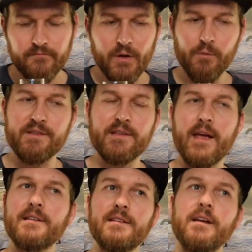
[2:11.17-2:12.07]
Whereas the
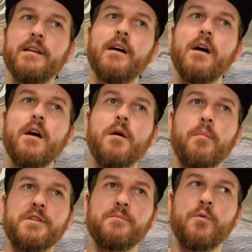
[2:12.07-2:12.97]
18,
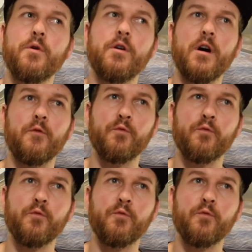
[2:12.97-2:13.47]
much more